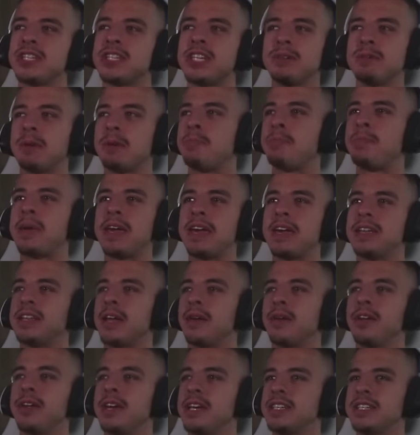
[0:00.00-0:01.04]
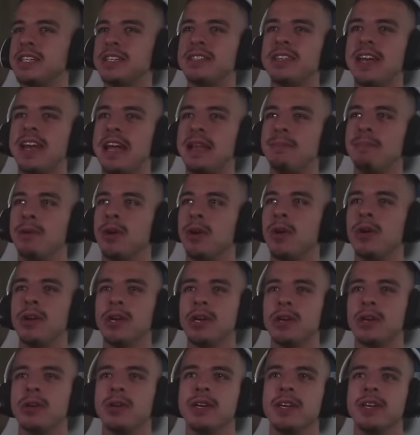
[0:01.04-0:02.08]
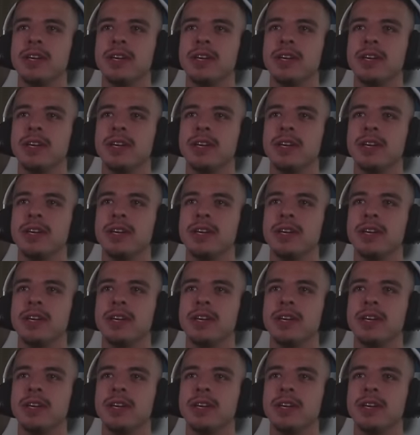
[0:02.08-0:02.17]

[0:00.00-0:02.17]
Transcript: Stupid pig, though. I know he's your dad, but oink oink.